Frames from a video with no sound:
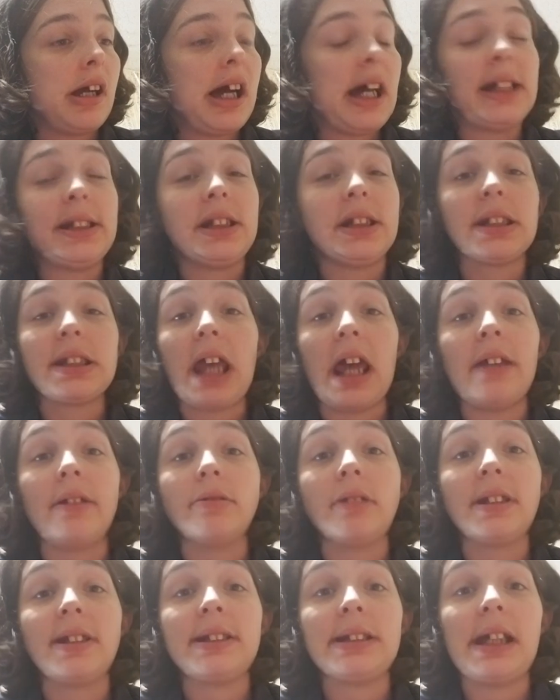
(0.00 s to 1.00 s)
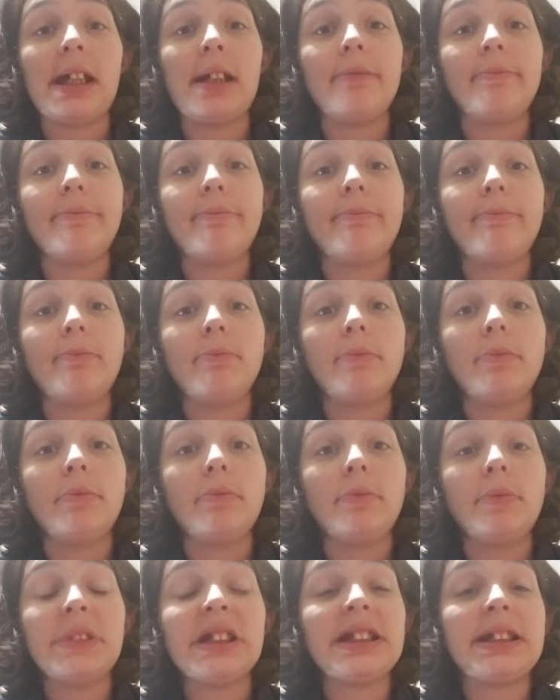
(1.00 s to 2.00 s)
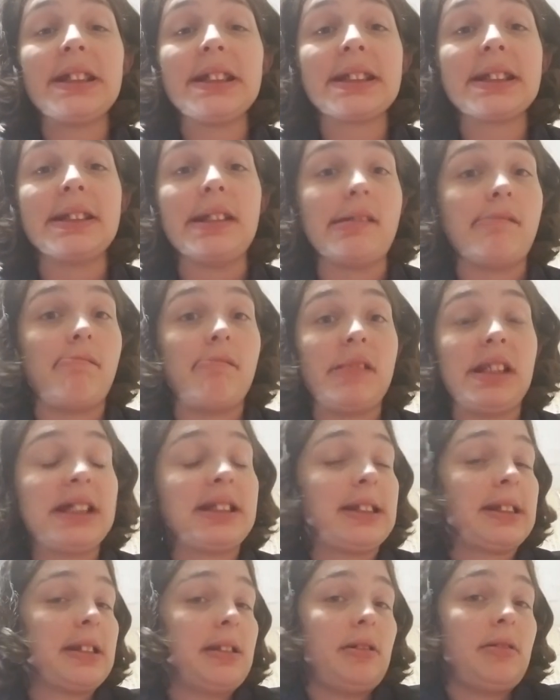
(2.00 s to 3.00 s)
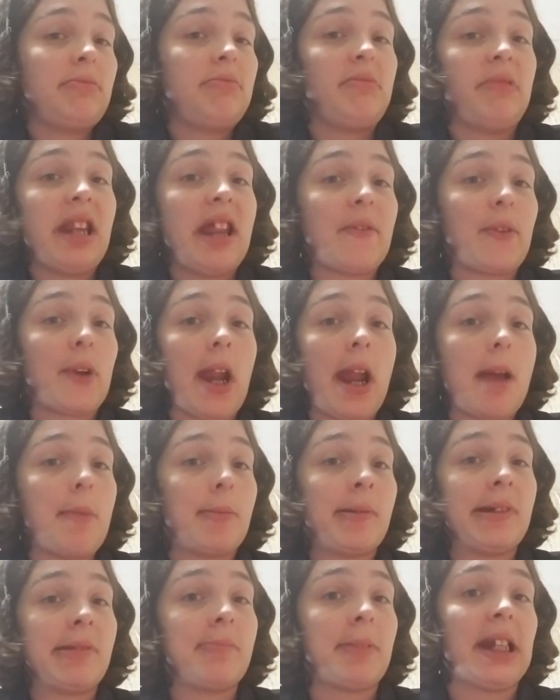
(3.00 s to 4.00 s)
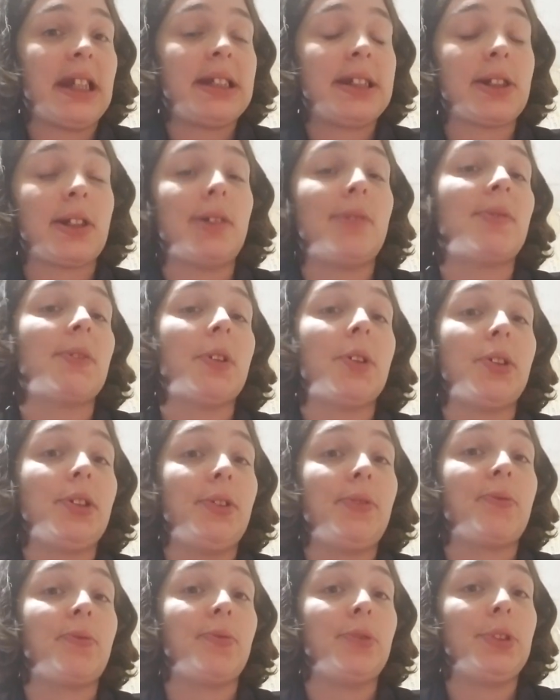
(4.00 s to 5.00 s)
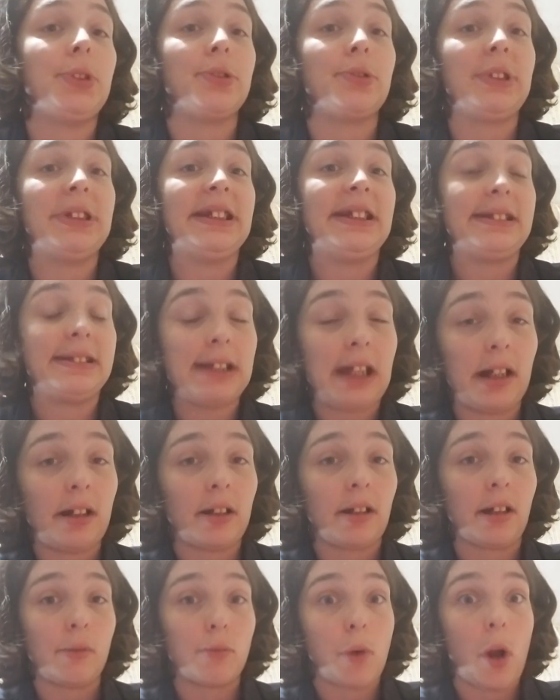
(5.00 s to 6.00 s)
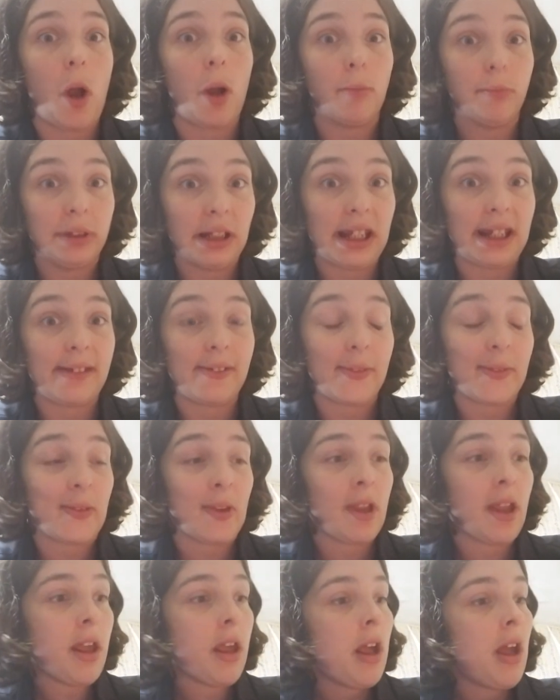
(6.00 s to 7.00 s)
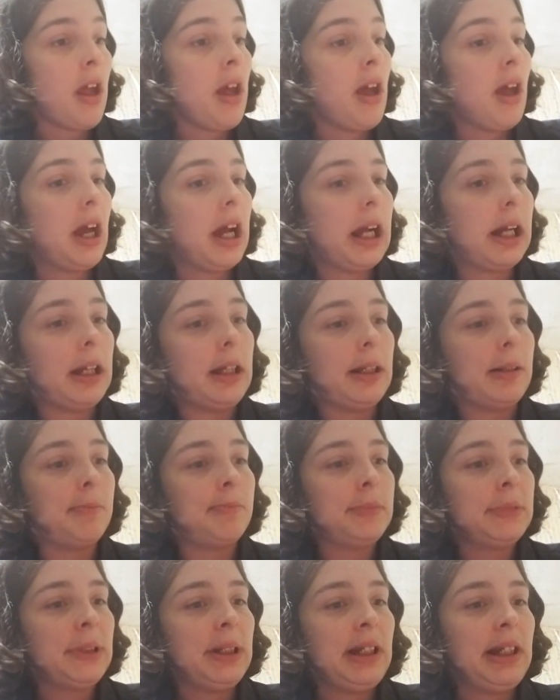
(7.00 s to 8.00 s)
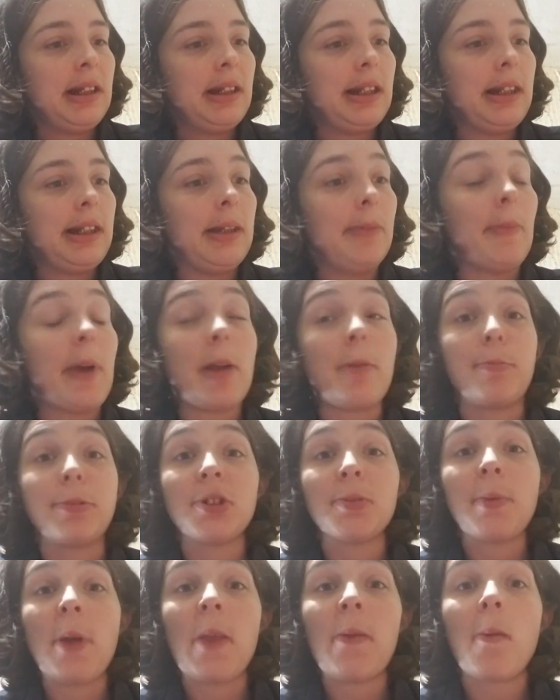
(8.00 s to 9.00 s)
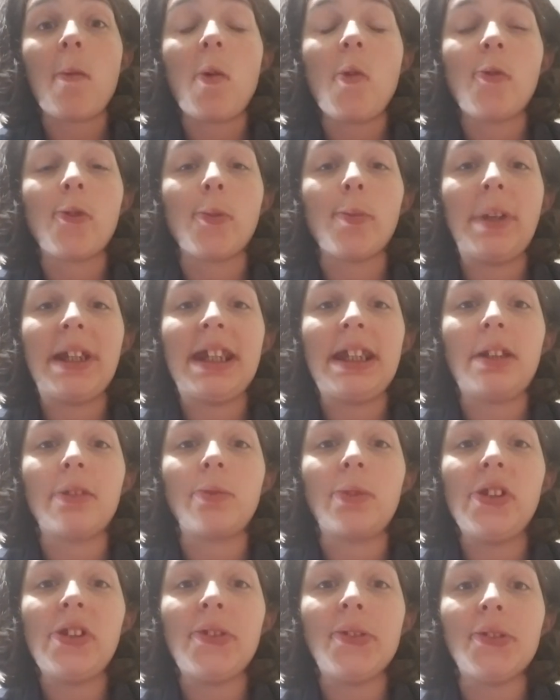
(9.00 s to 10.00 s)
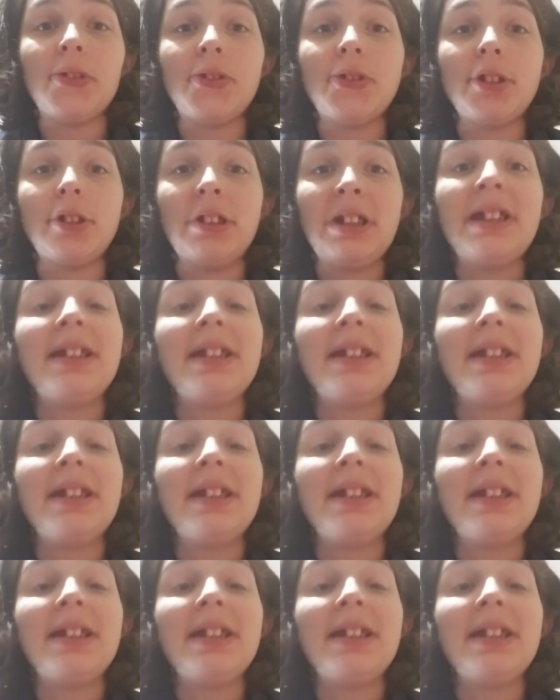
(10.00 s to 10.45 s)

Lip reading: don't get that. That's never happened in my server. You're in an entirely wrong place. Am I responsible for banning a researcher?